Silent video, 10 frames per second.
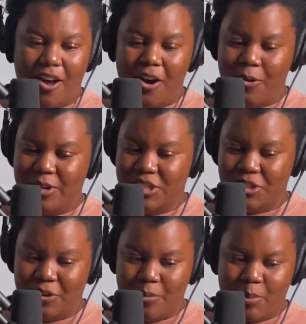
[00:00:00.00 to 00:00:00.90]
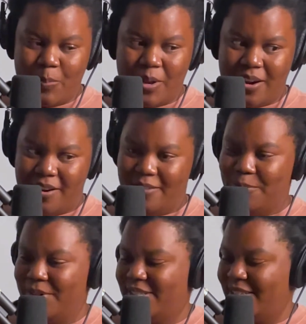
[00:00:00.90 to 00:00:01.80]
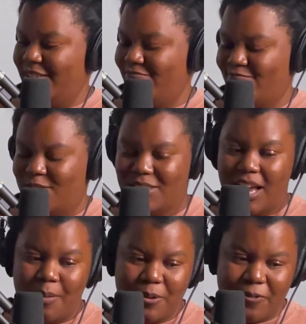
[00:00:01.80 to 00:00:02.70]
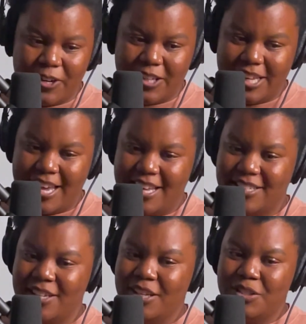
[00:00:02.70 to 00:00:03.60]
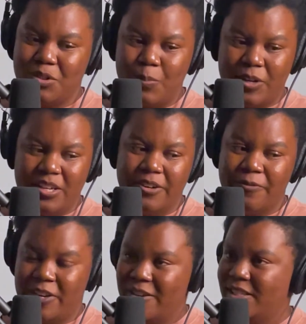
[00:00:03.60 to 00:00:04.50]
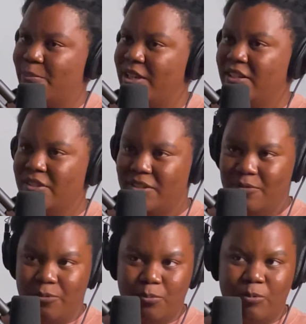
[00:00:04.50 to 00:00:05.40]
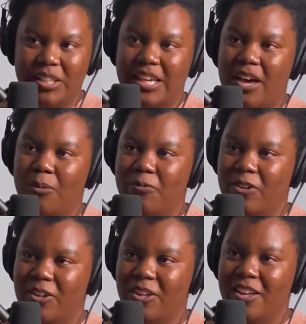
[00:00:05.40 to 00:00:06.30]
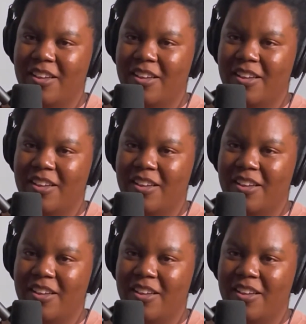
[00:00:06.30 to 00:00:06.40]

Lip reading: always showed up prepared, was top of her class, super eager, very sweet, really helpful.